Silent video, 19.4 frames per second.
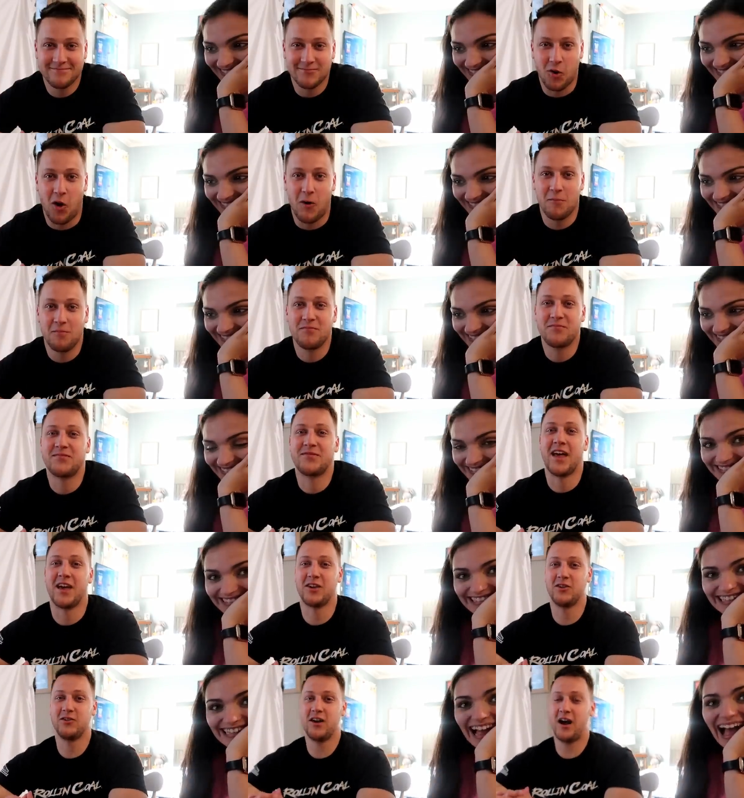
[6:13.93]
Speaker 1: Well,
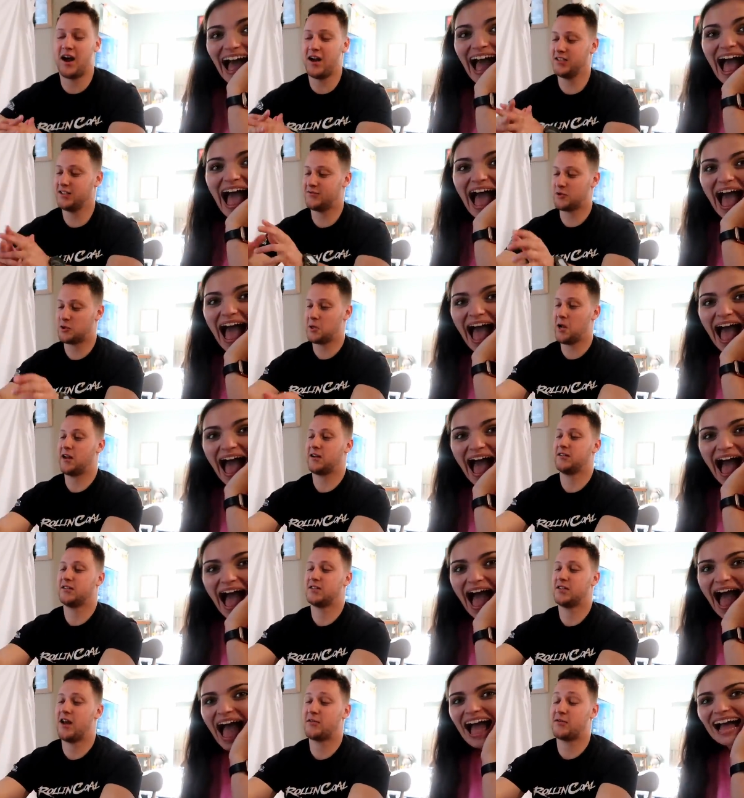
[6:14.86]
thank you guys for
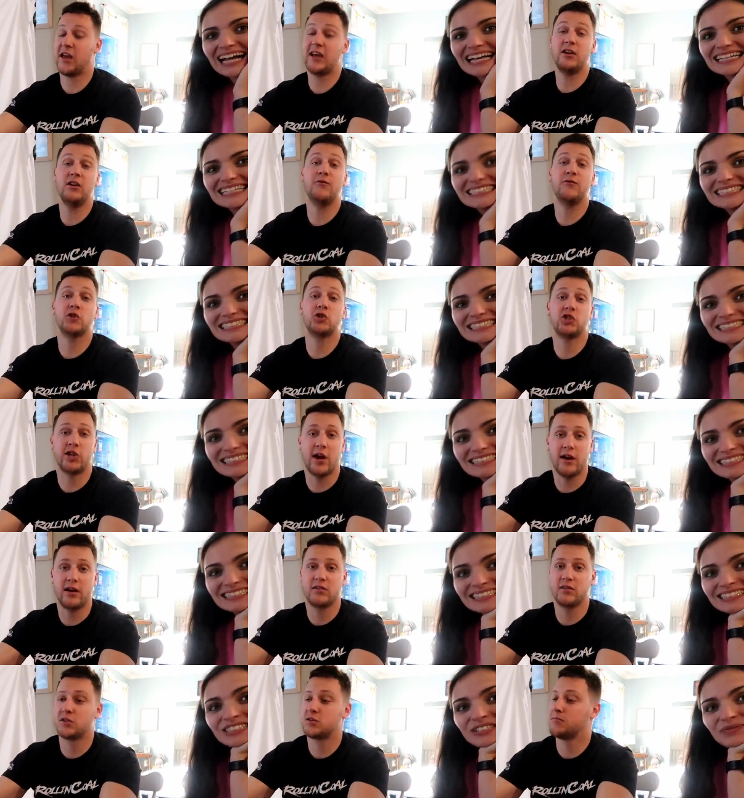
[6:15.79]
checking this out. Thank you for
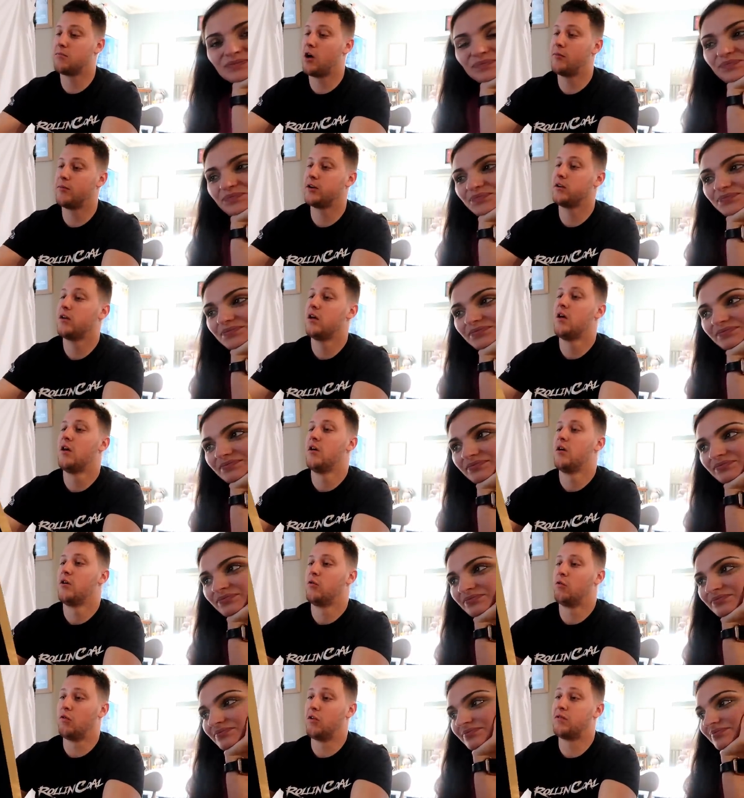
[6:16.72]
sharing this moment
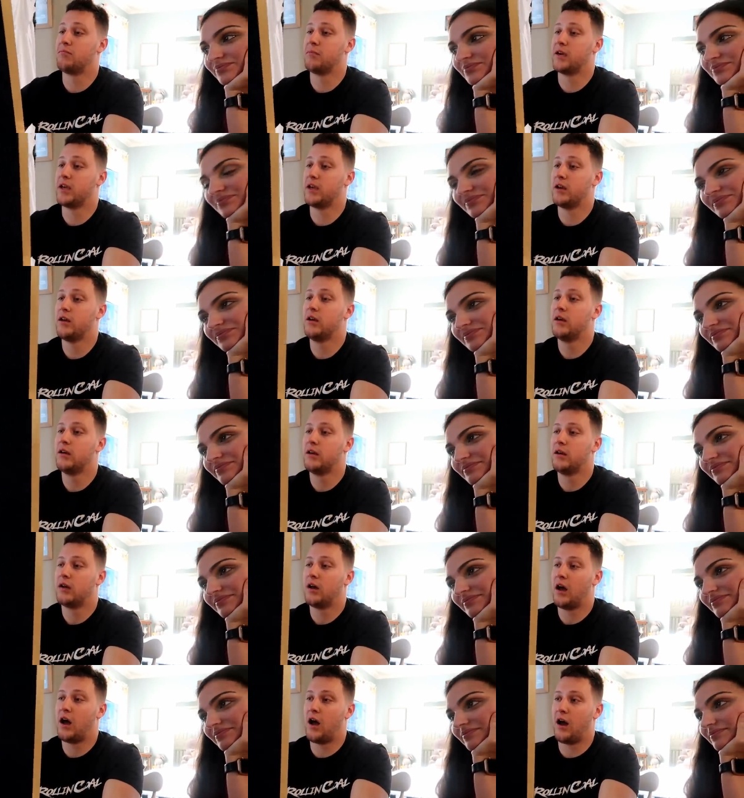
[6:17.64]
with me.
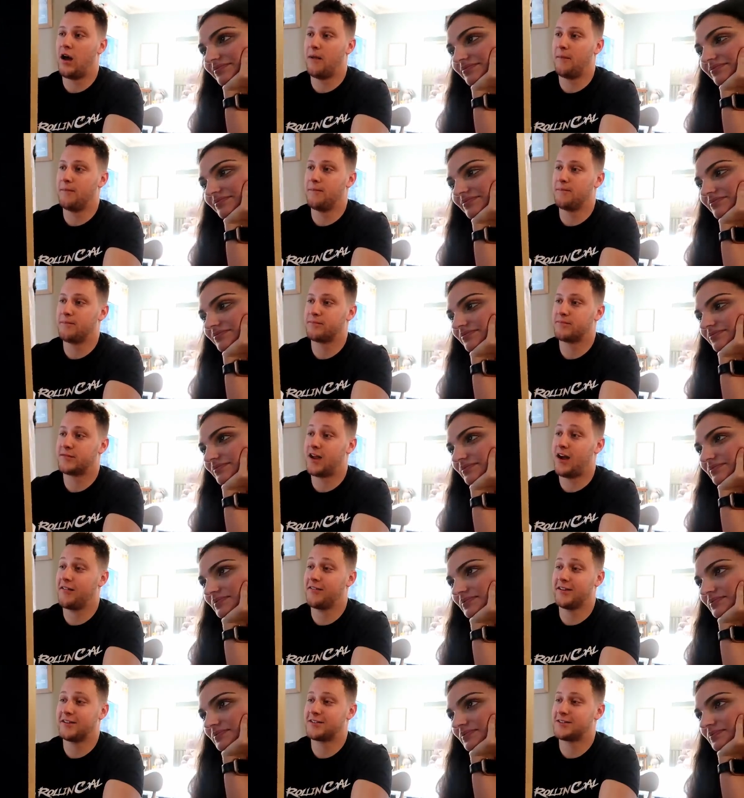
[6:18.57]
Um,
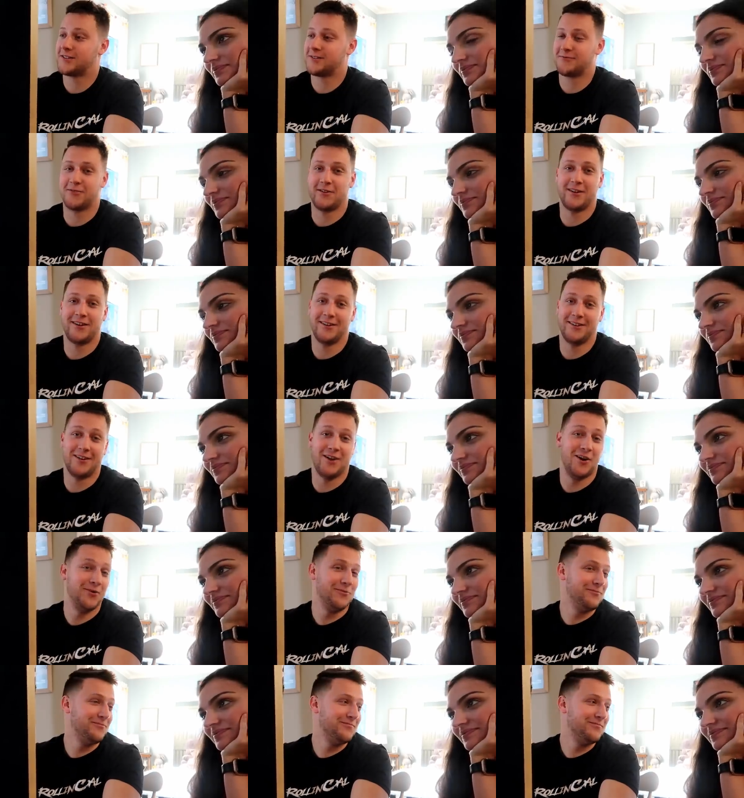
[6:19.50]
God, that's freaking
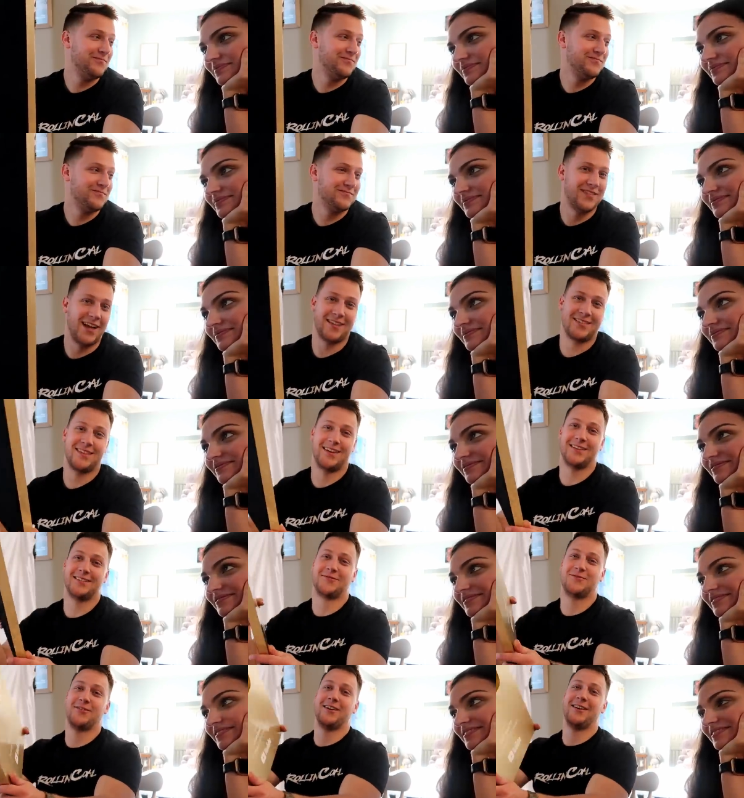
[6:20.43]
dope. That
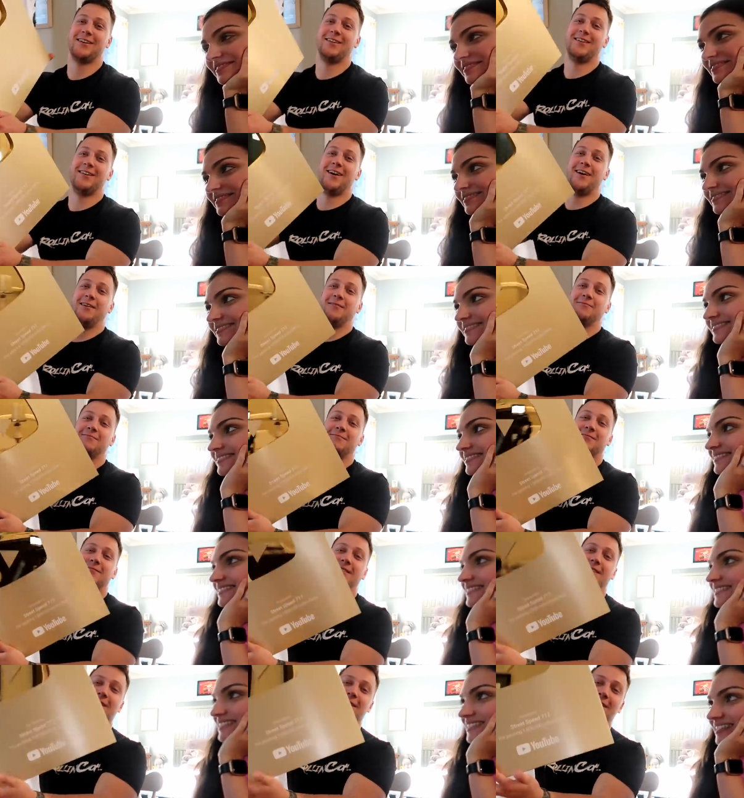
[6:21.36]
thing's freaking dope.
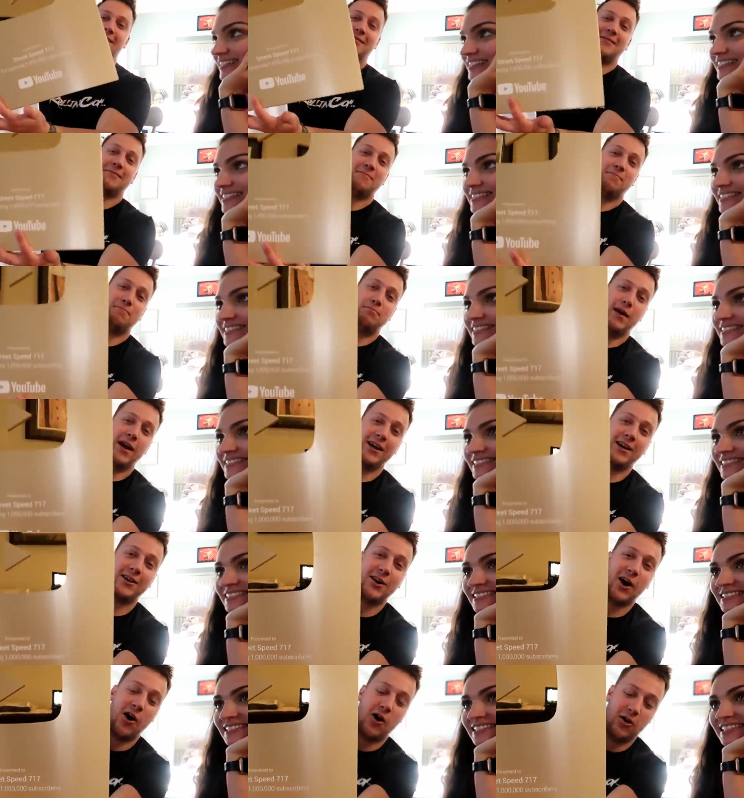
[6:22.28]

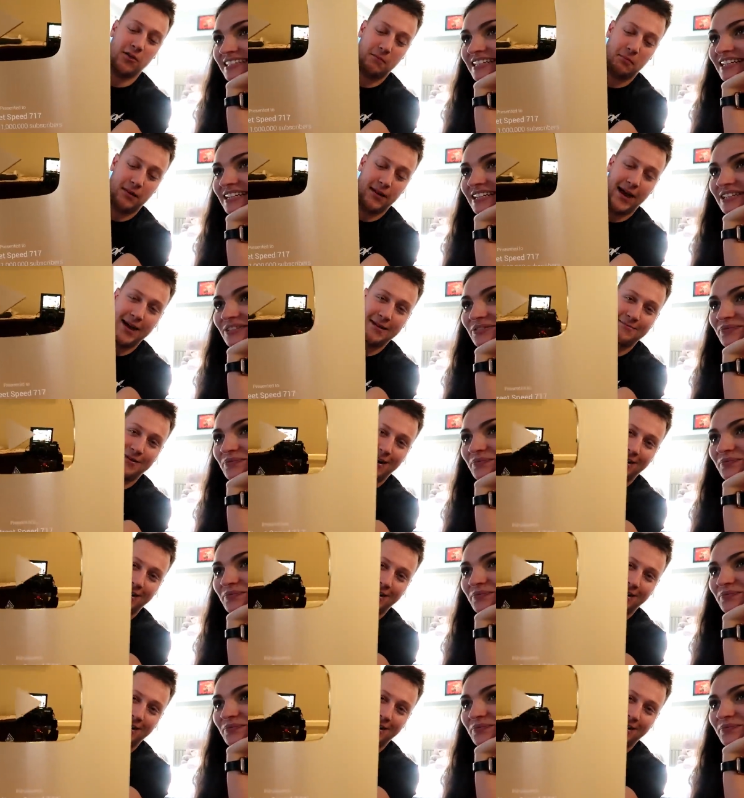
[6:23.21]
Big gold play